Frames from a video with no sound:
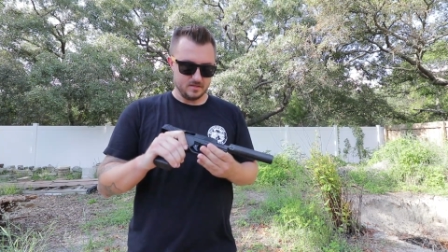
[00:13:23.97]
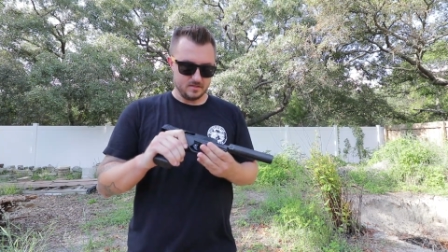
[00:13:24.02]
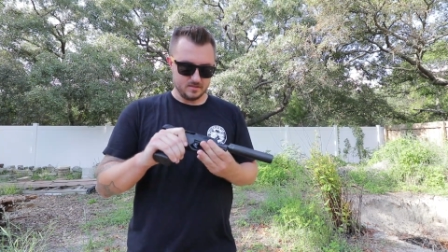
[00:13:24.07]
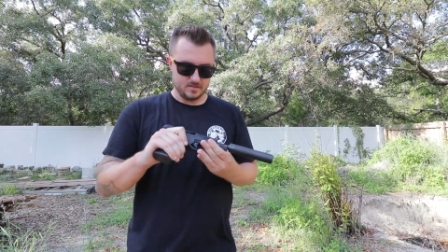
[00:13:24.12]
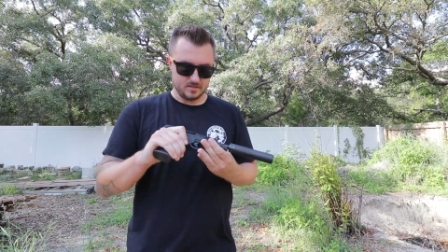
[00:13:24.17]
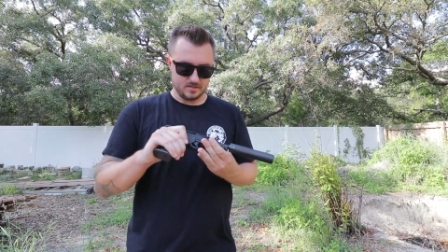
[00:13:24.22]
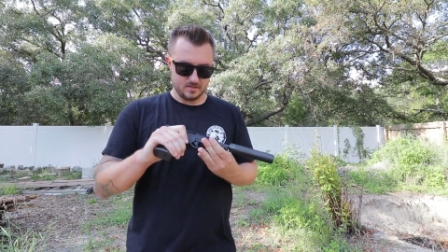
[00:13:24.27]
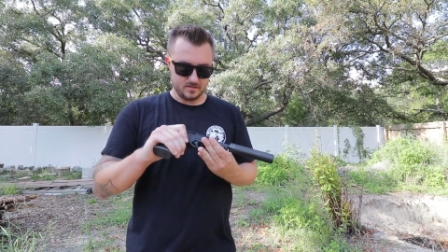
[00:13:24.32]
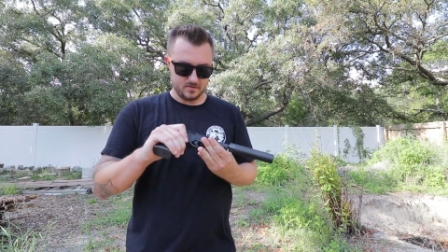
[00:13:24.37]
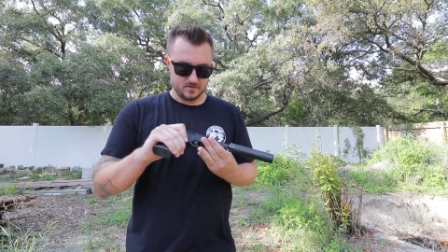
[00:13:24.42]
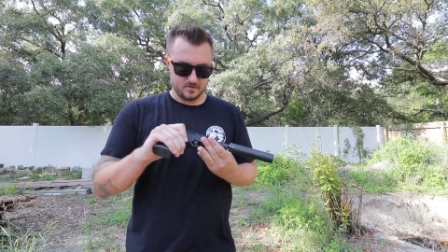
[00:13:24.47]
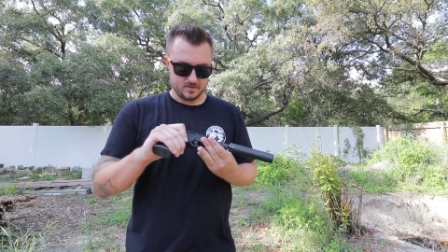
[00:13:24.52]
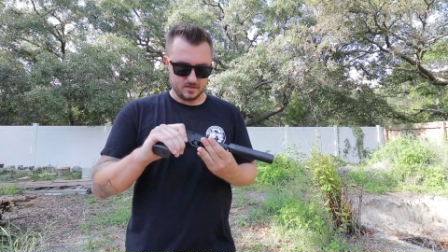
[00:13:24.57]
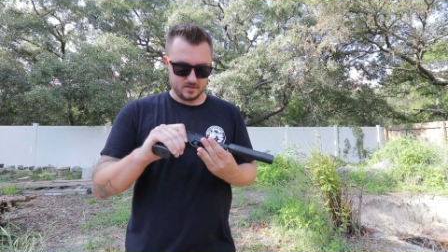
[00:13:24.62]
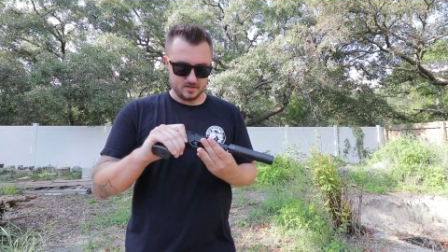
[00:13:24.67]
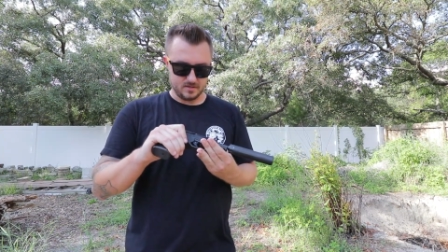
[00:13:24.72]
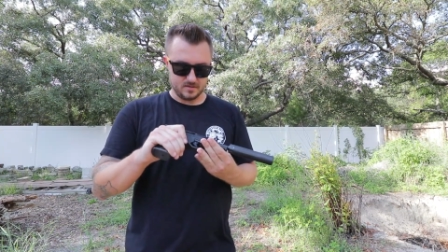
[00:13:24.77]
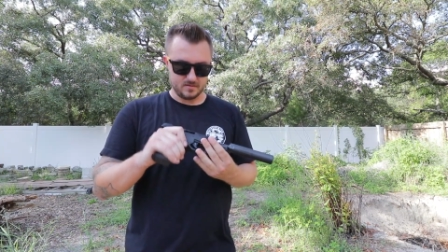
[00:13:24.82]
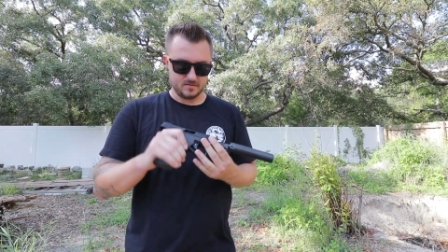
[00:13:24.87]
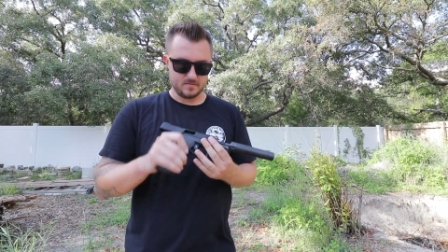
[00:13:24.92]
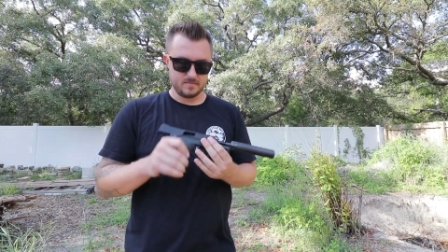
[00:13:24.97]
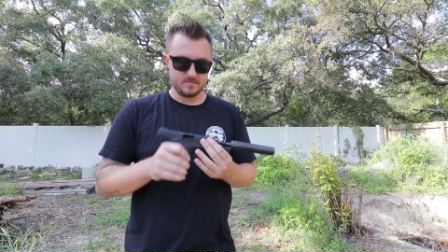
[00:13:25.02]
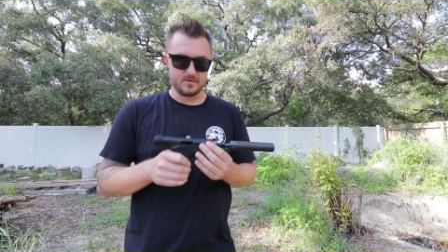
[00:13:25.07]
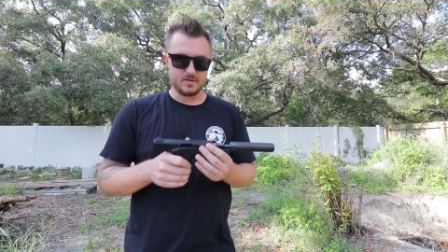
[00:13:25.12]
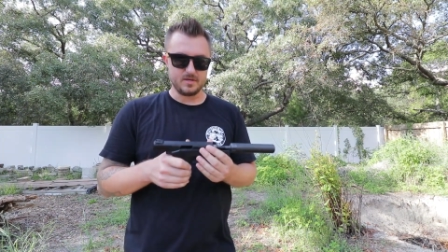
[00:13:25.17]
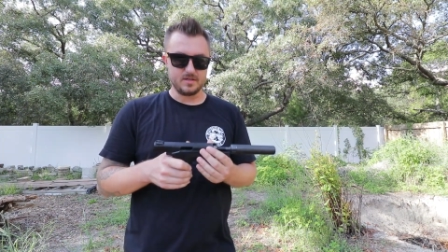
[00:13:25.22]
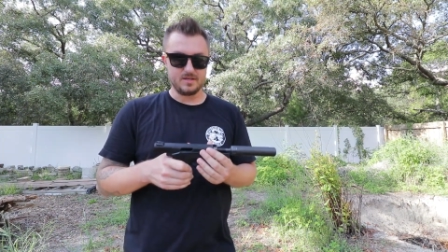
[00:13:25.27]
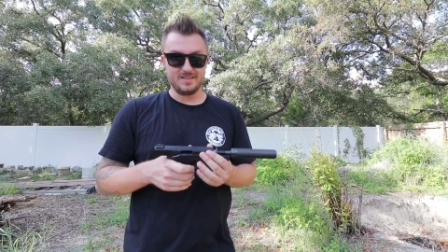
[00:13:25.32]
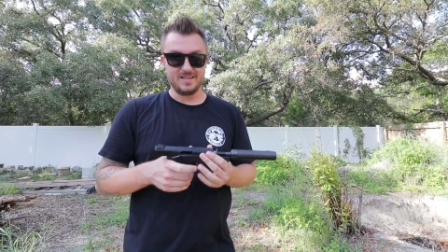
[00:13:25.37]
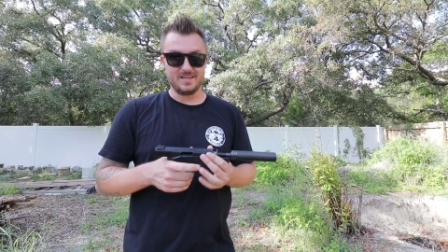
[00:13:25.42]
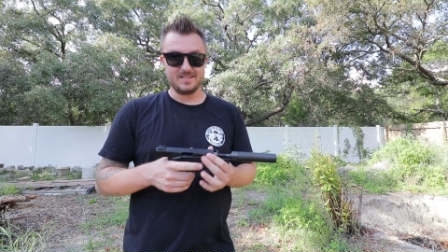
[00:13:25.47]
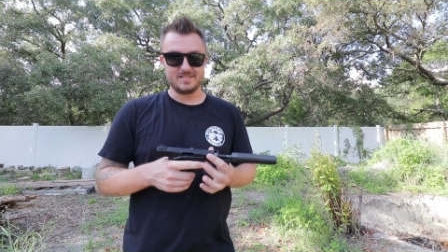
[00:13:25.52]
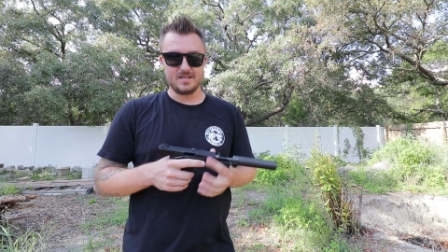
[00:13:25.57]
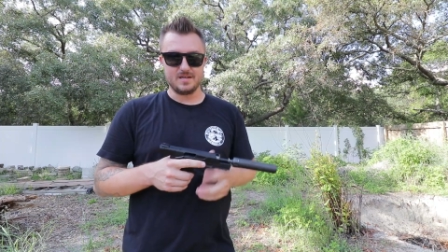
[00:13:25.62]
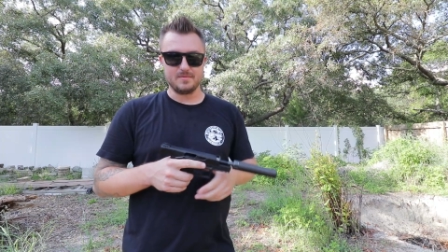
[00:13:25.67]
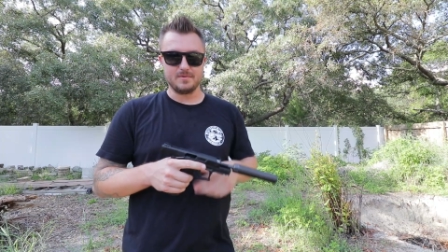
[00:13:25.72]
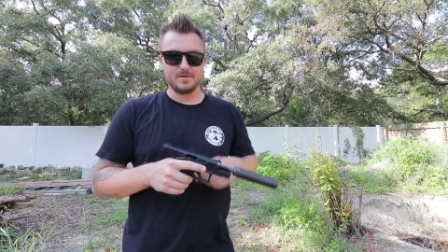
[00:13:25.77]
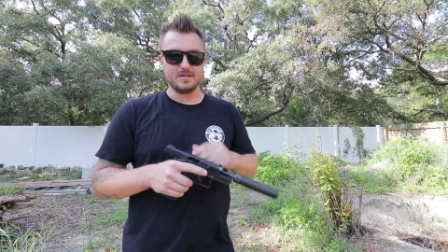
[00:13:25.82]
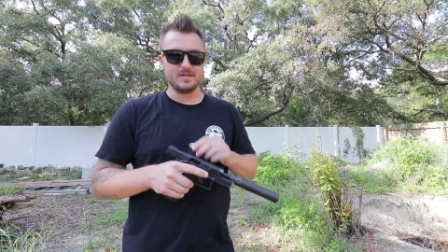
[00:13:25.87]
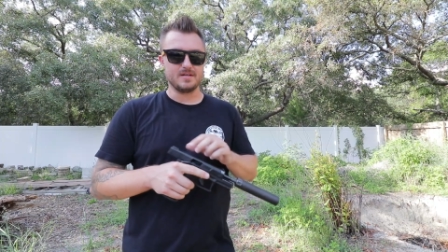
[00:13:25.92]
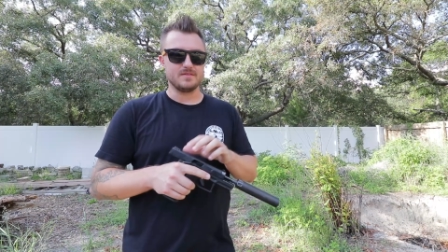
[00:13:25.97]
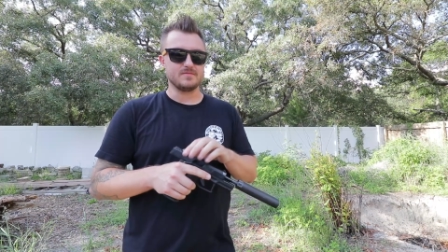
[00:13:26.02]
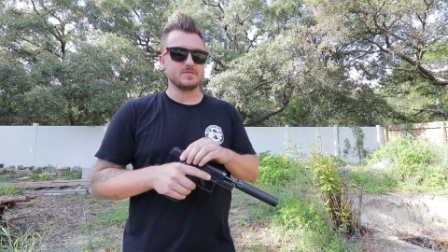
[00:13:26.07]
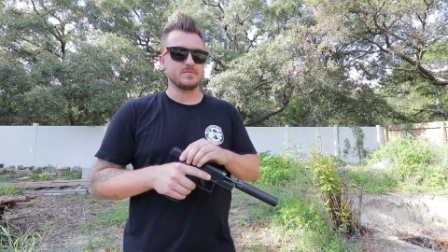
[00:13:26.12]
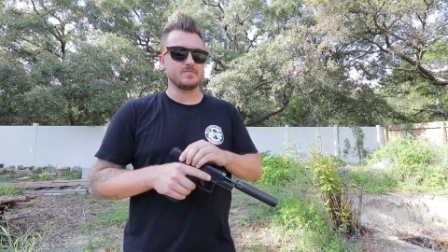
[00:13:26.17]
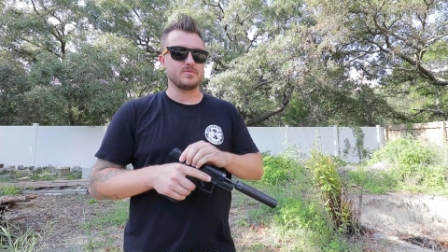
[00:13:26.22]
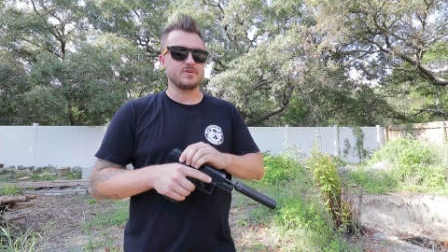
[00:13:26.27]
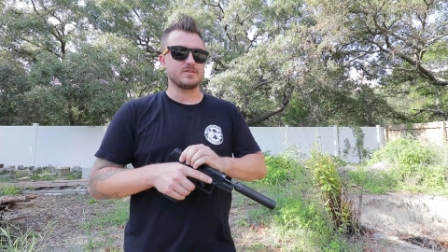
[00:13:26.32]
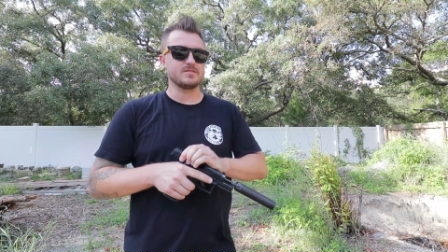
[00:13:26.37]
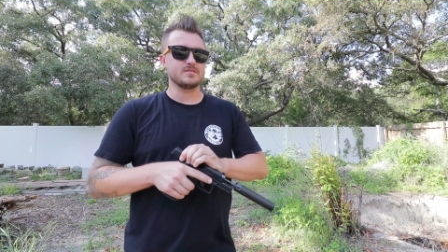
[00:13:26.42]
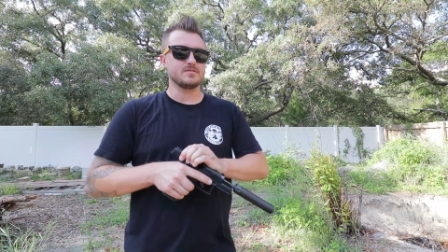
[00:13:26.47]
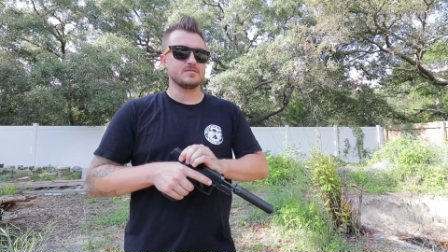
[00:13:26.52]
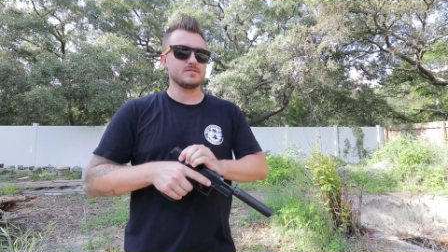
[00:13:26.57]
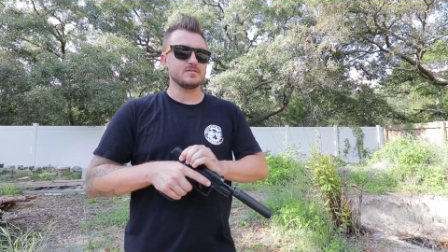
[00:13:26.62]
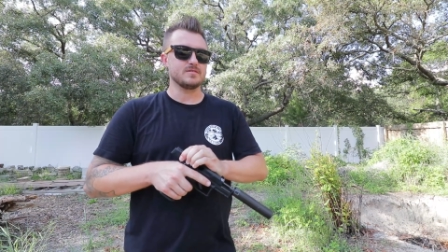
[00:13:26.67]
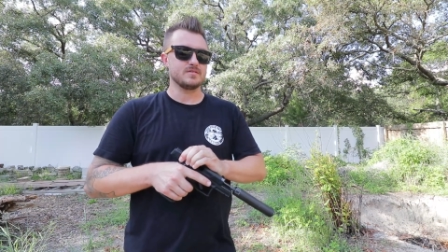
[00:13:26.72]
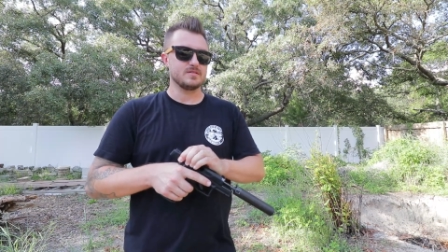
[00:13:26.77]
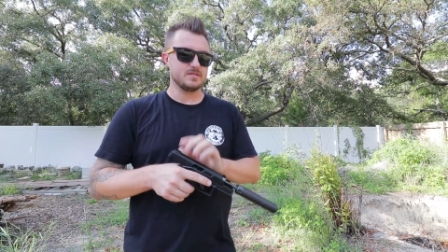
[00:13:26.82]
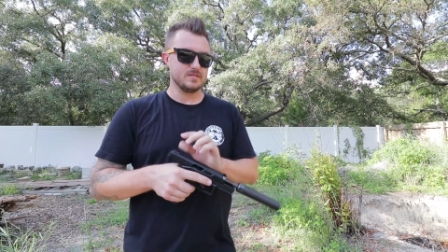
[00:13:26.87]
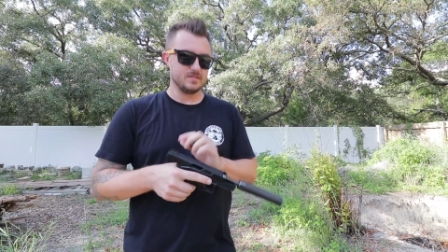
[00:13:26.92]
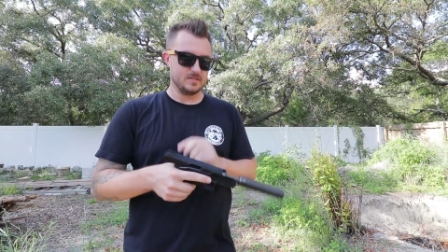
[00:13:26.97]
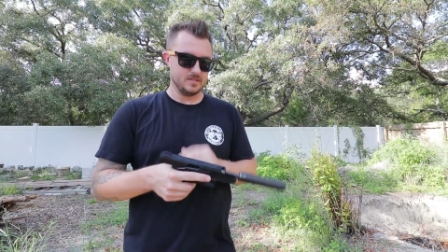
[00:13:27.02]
So, uh, but at that time I didn't have suppressors.